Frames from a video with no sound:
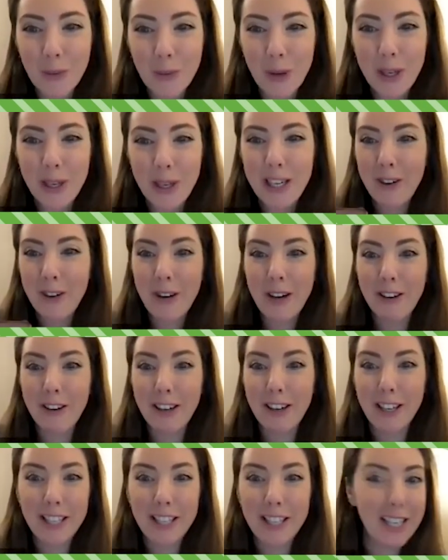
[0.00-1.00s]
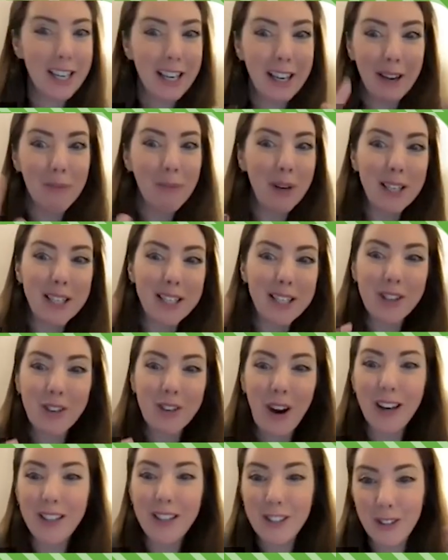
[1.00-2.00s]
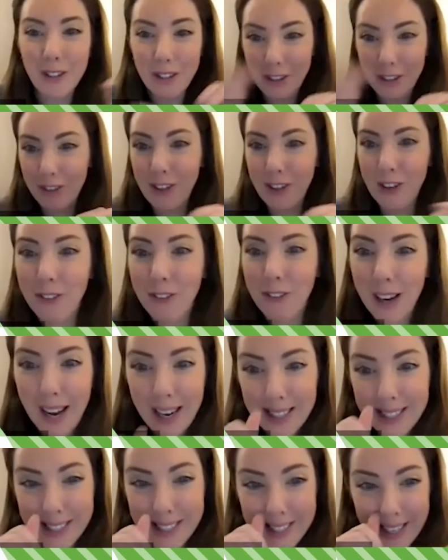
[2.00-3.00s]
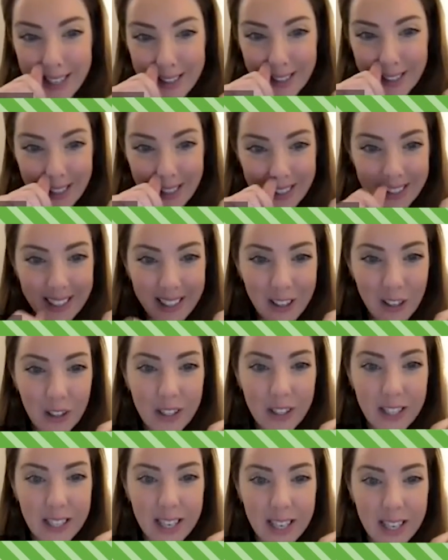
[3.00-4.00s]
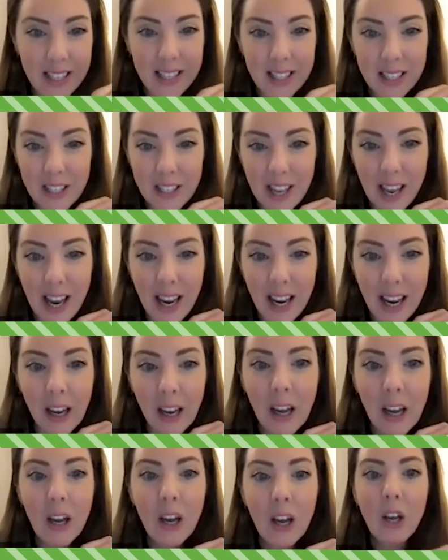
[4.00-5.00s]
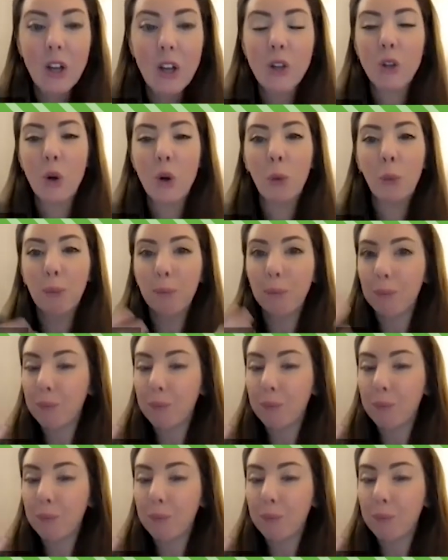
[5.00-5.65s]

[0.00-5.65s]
When you hear an idea, it might distract you and you forget to say the thing that you're saying. So